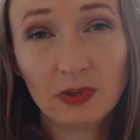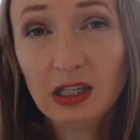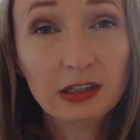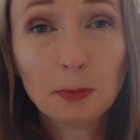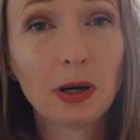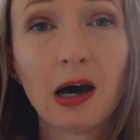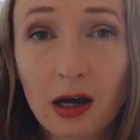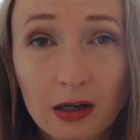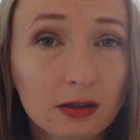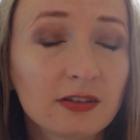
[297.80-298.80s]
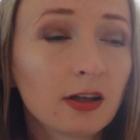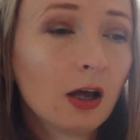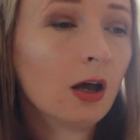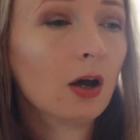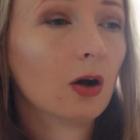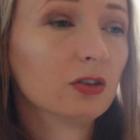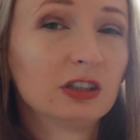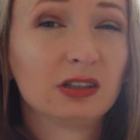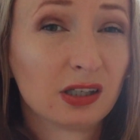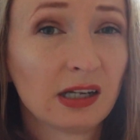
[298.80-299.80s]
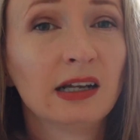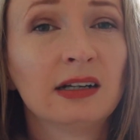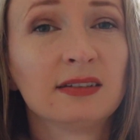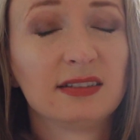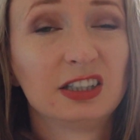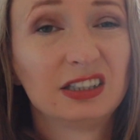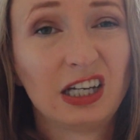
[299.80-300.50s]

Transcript: in the parks, on the trails that